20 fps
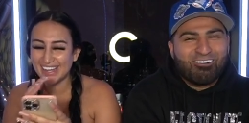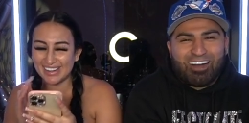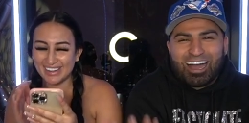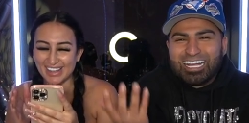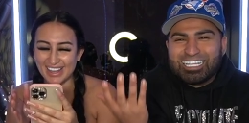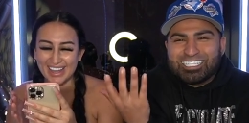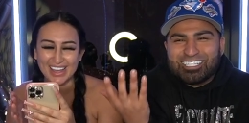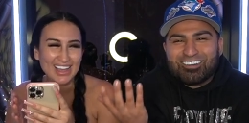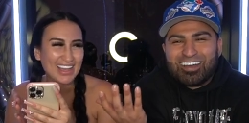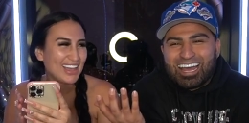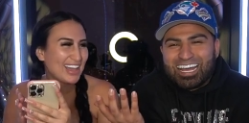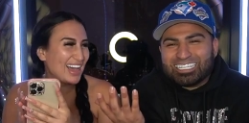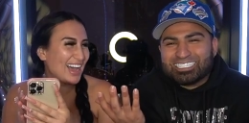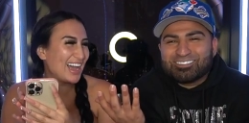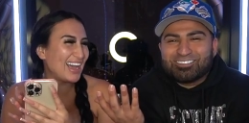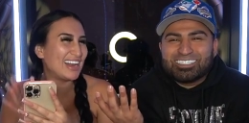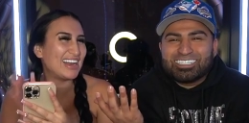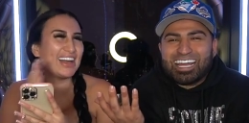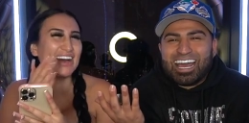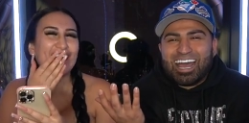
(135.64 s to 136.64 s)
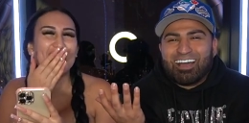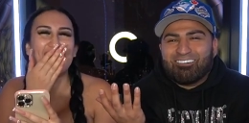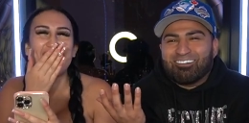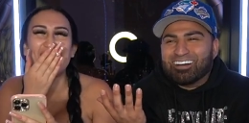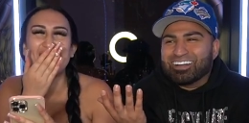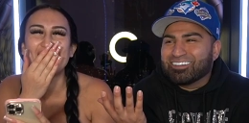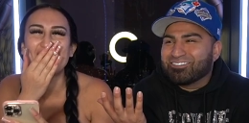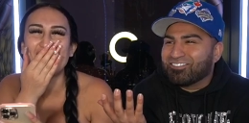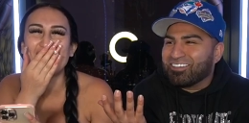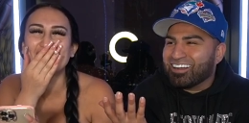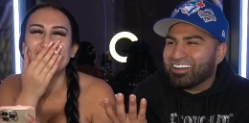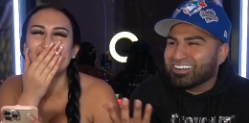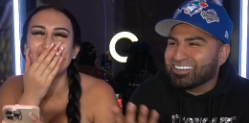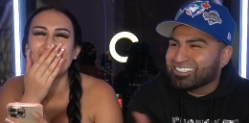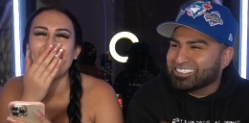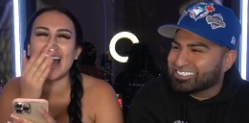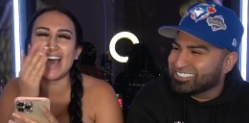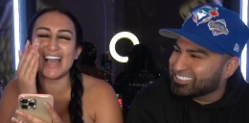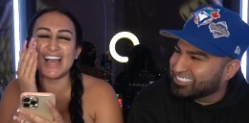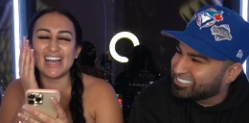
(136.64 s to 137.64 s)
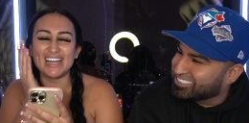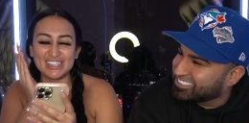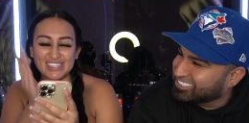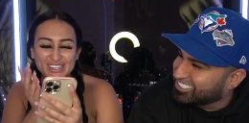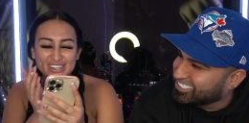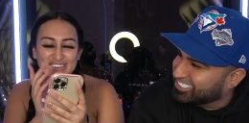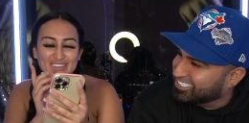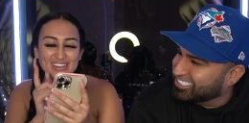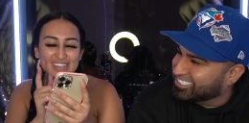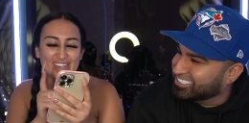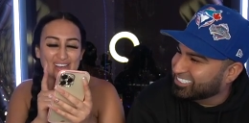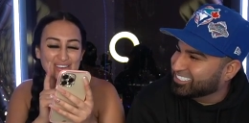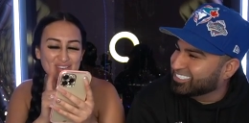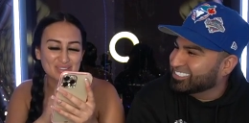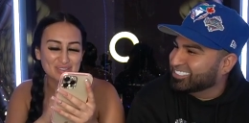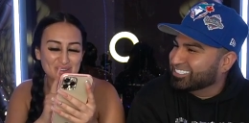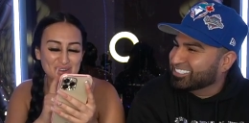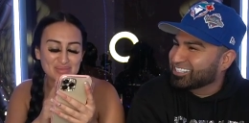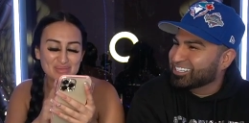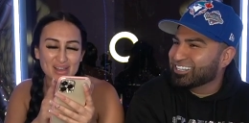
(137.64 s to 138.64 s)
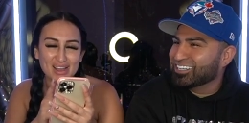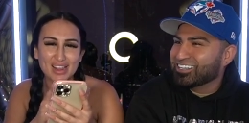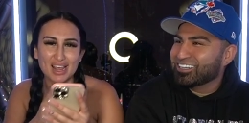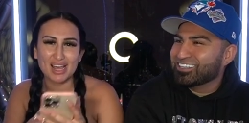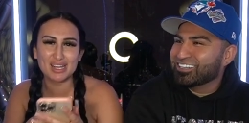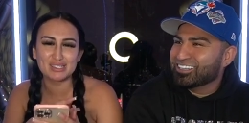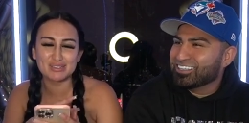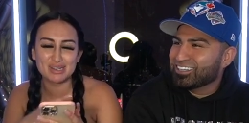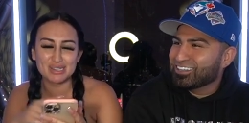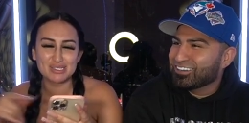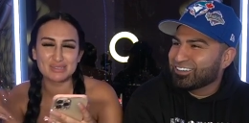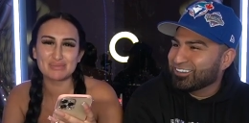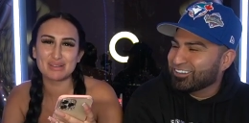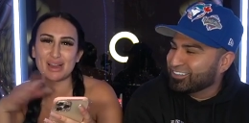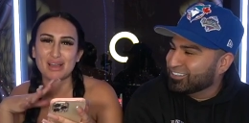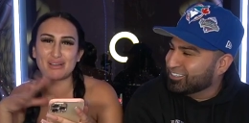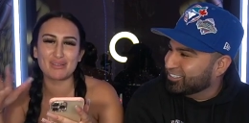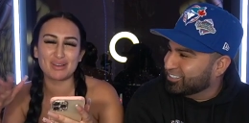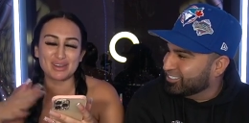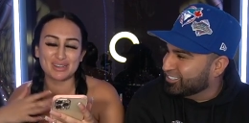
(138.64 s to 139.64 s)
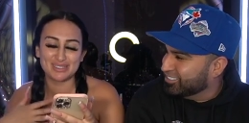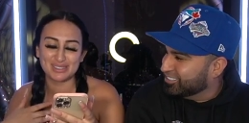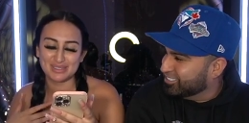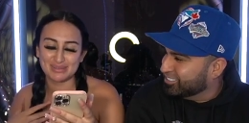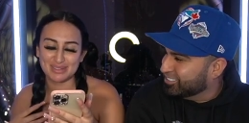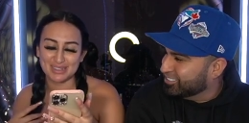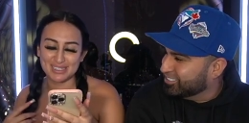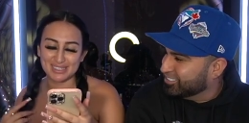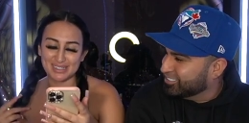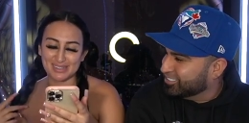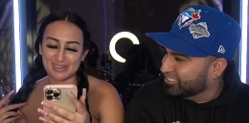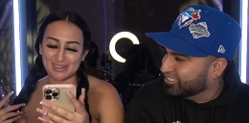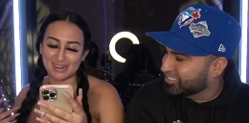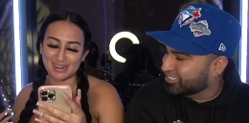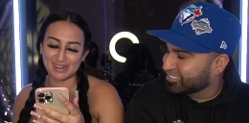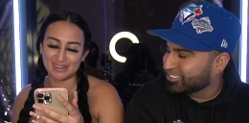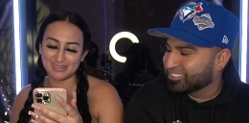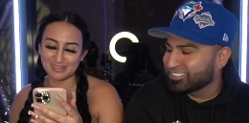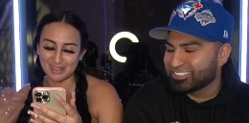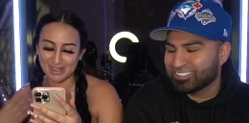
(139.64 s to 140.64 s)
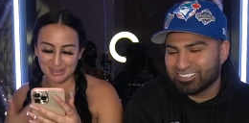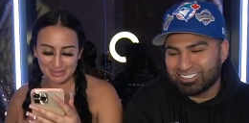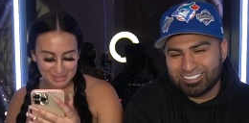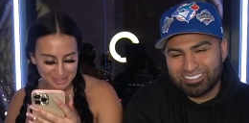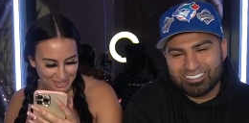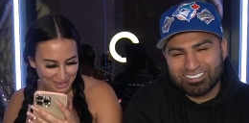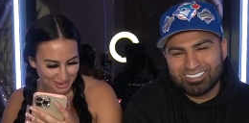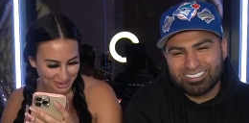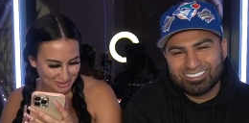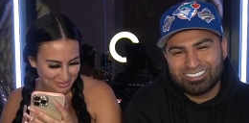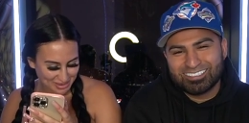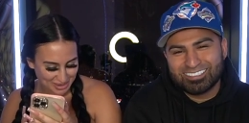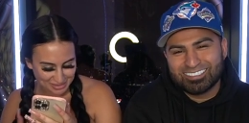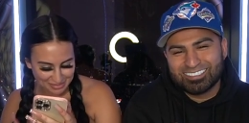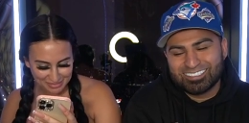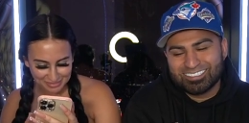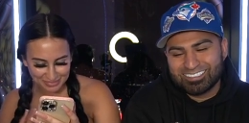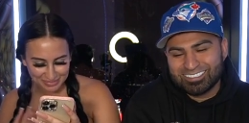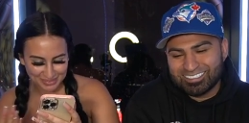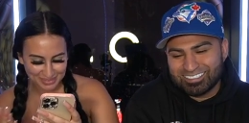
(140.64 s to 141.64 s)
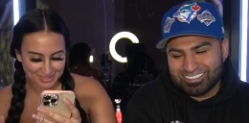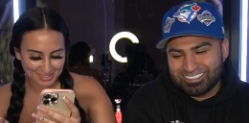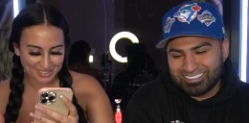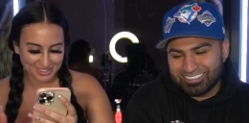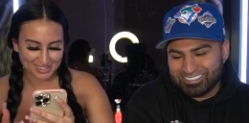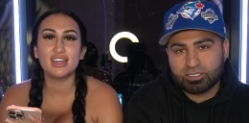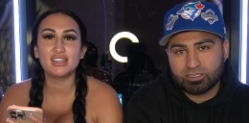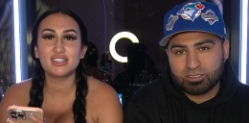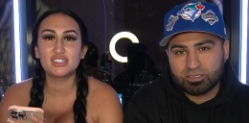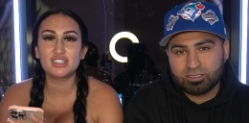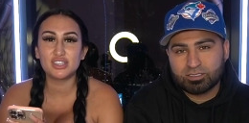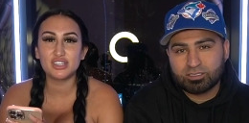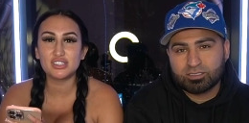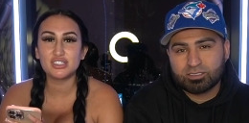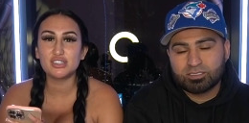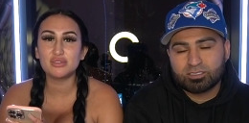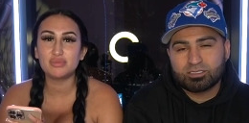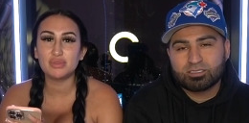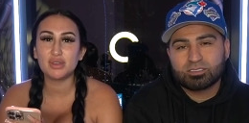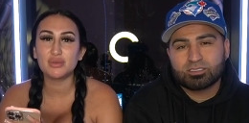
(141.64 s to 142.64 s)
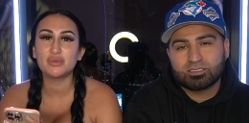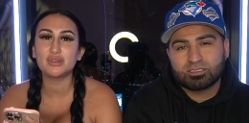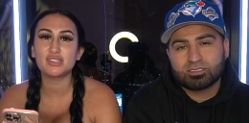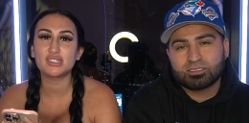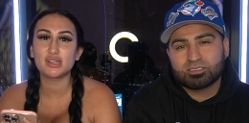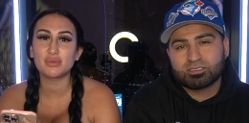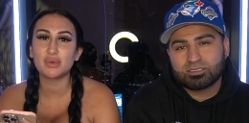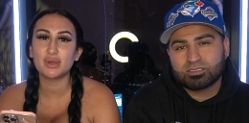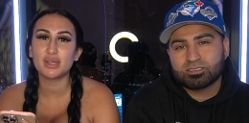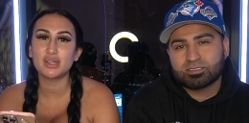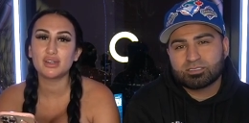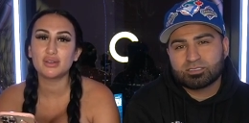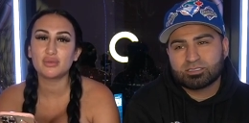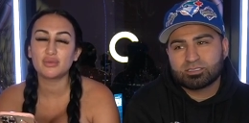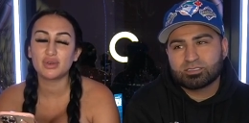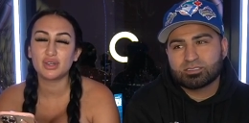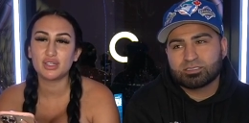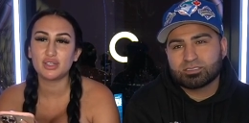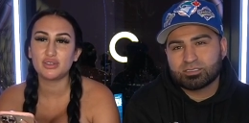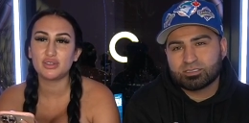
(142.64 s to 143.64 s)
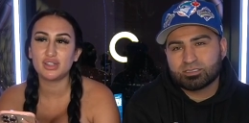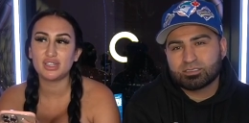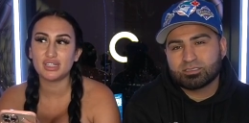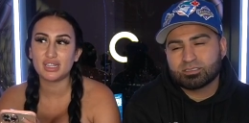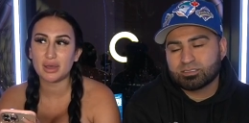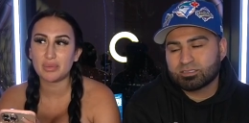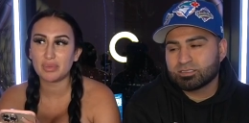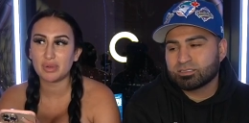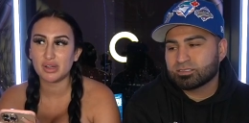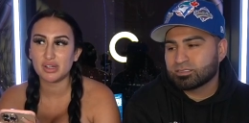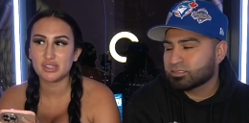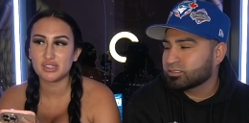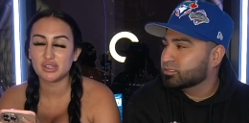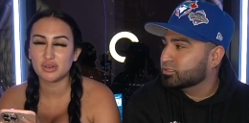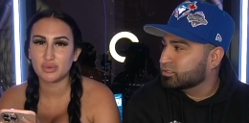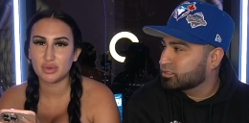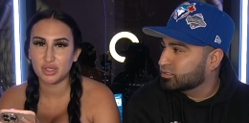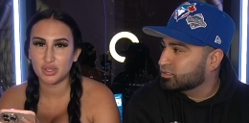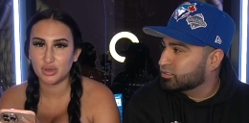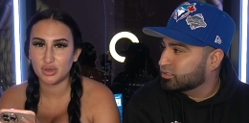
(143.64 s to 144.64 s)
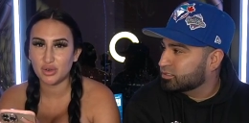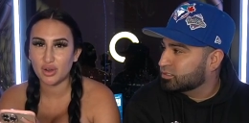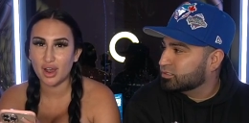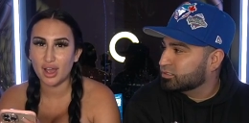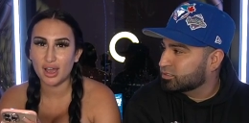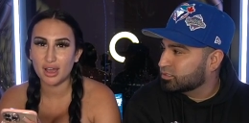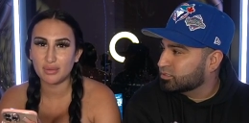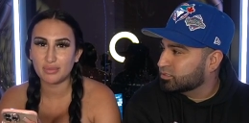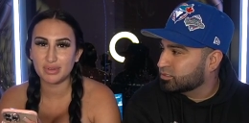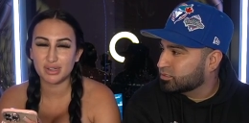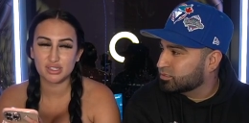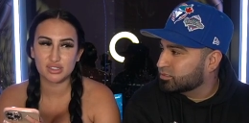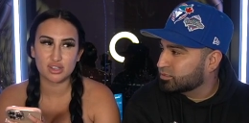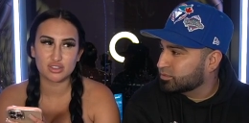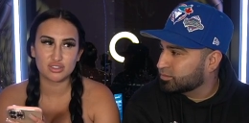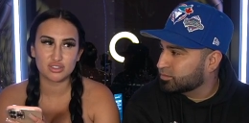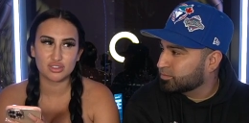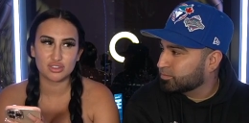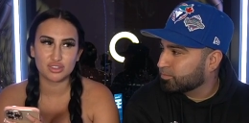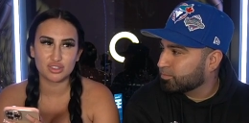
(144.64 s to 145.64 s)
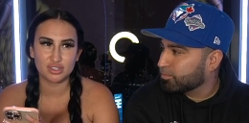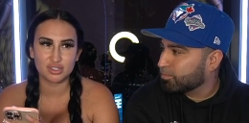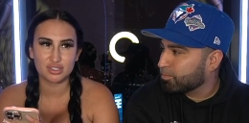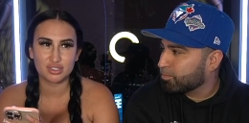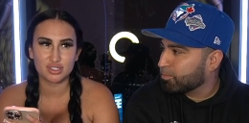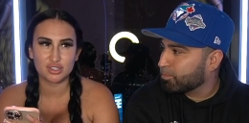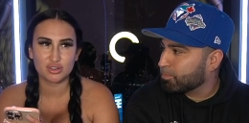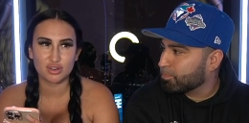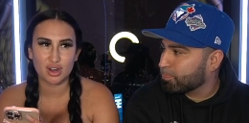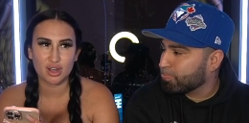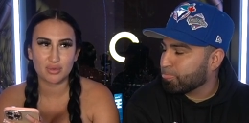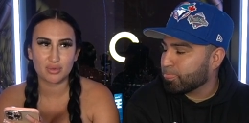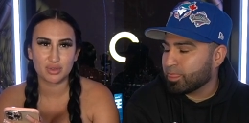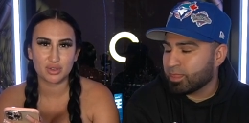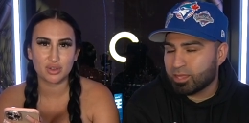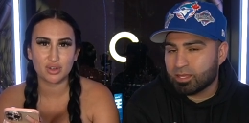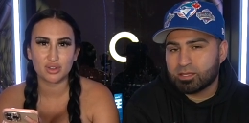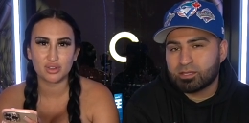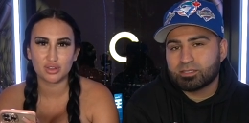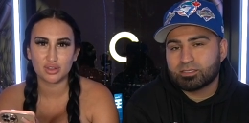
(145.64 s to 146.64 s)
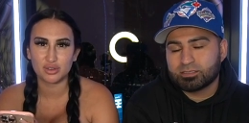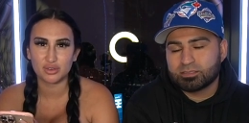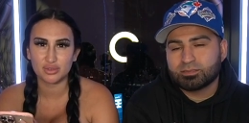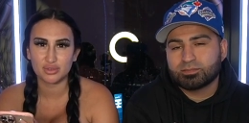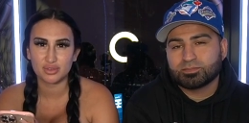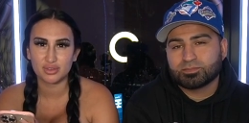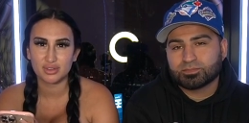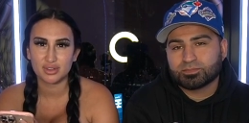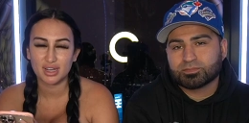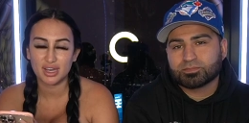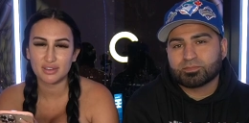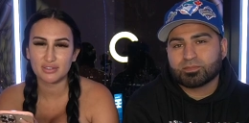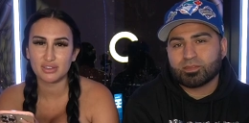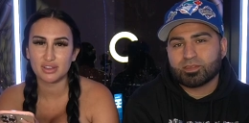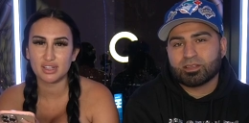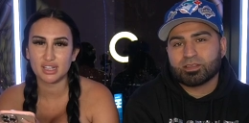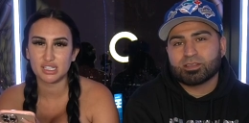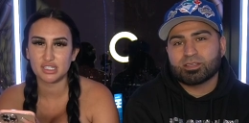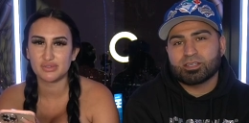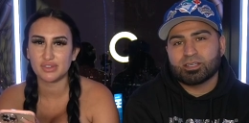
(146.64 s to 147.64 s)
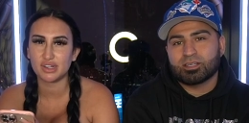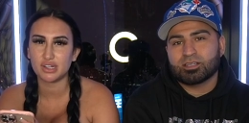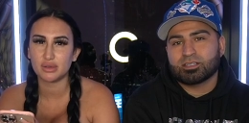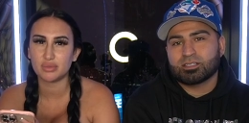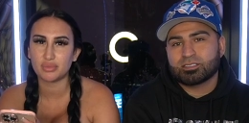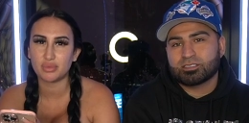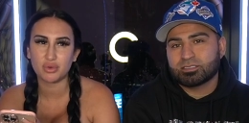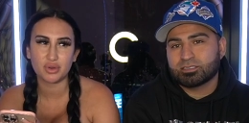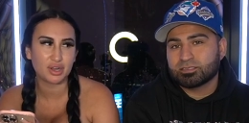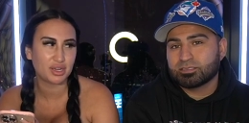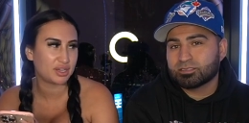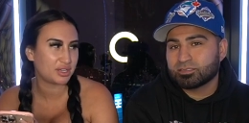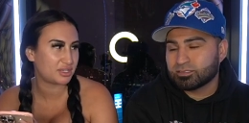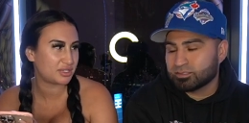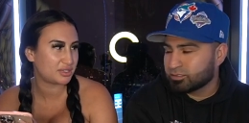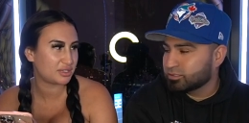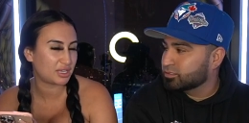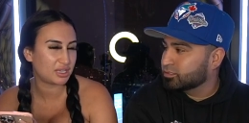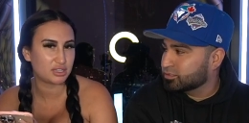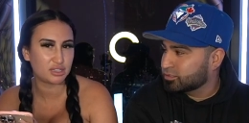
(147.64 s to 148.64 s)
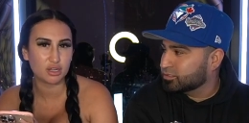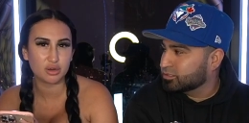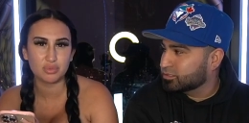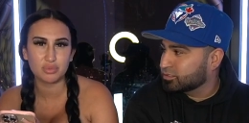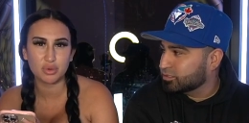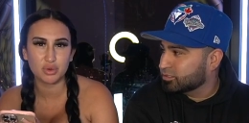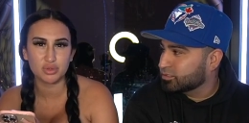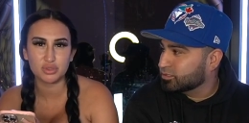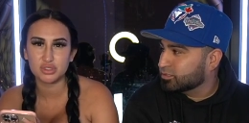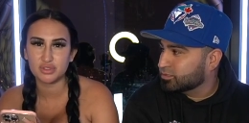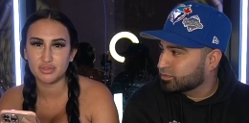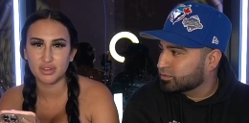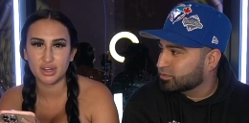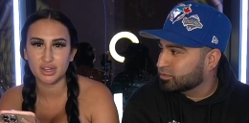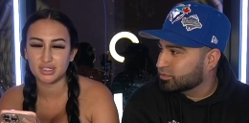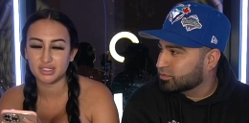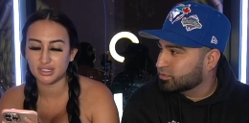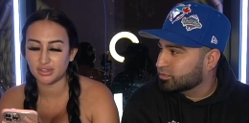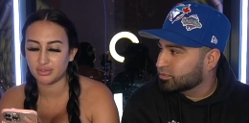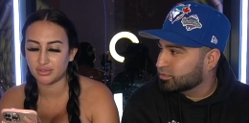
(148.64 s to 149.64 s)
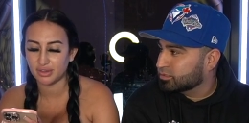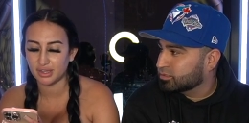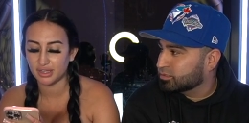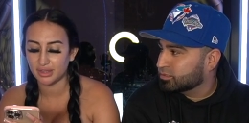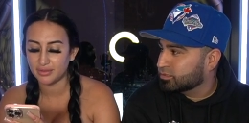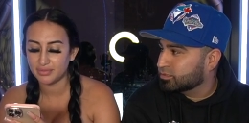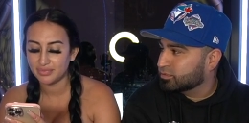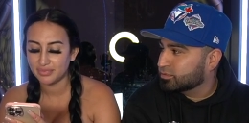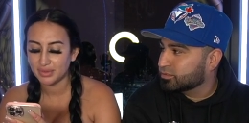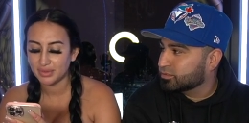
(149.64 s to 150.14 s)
Speaker 1: why'd you ask me that Okay, I, you know what? That was one of my last questions, but I wanted to mix it. All right. Well, I'm sorry, babe. It's good to be with someone when you need that person when you cry, but it's also good to cry when you're alone. I feel like that's yeah. very important. Like they're both very different,